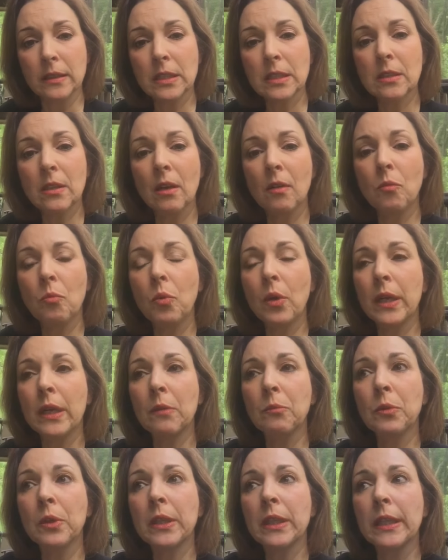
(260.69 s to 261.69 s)
So what I
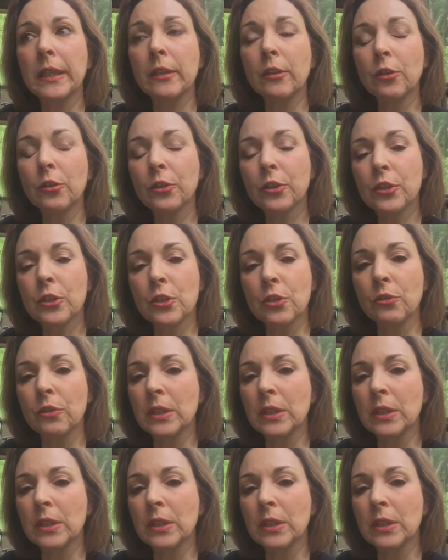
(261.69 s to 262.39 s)
want to encourage you,